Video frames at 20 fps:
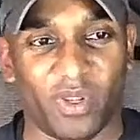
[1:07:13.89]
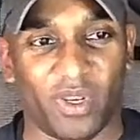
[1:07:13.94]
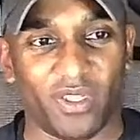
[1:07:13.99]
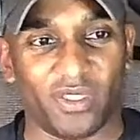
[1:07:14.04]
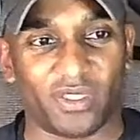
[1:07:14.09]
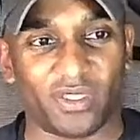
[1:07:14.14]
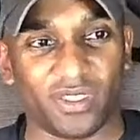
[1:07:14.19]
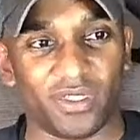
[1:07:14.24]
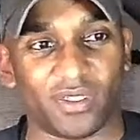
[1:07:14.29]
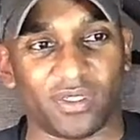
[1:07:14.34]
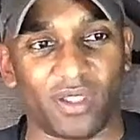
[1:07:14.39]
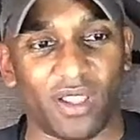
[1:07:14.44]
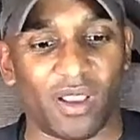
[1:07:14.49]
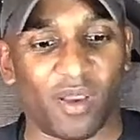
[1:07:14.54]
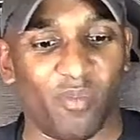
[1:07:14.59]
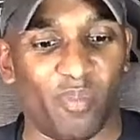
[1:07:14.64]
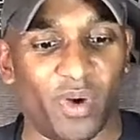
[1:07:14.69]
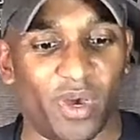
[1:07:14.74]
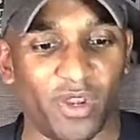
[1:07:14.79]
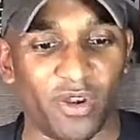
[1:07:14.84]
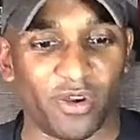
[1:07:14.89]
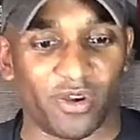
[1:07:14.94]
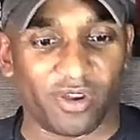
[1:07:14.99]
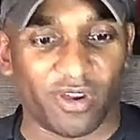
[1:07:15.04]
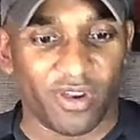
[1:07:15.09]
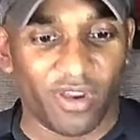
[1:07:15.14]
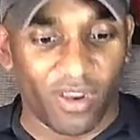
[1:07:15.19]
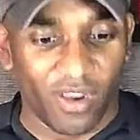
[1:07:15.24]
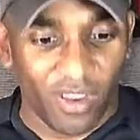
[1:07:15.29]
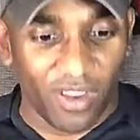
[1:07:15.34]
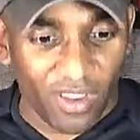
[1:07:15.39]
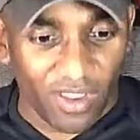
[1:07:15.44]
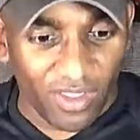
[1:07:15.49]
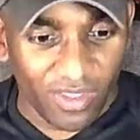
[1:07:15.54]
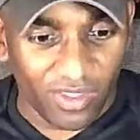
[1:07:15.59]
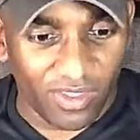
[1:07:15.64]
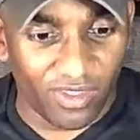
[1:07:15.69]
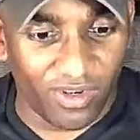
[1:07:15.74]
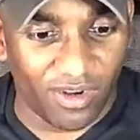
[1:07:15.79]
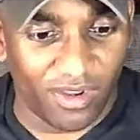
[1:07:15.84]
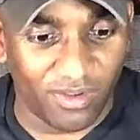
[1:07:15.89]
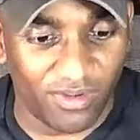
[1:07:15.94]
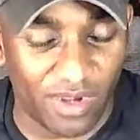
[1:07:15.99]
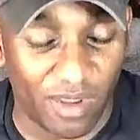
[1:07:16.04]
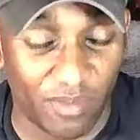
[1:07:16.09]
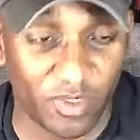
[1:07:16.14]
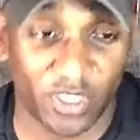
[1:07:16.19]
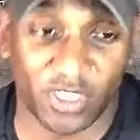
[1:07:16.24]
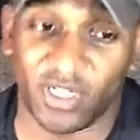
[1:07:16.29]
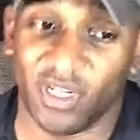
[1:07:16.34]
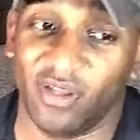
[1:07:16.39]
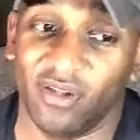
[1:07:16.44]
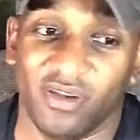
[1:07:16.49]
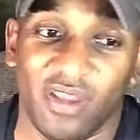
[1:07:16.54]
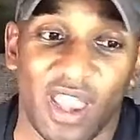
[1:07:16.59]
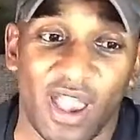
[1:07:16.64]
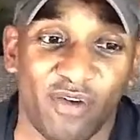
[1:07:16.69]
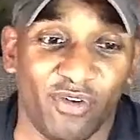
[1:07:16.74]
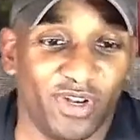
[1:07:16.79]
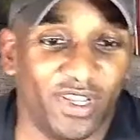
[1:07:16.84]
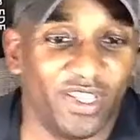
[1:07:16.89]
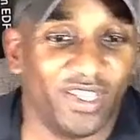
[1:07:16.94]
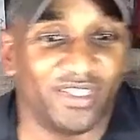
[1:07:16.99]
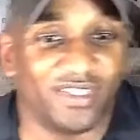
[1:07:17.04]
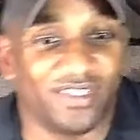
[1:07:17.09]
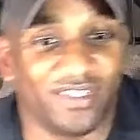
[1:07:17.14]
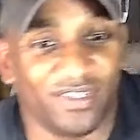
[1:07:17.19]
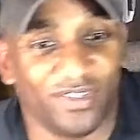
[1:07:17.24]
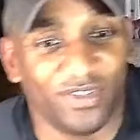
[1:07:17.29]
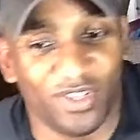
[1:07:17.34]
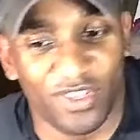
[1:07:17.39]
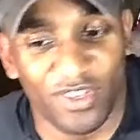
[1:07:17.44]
But it's just like a putter, and I'm just telling you how it is.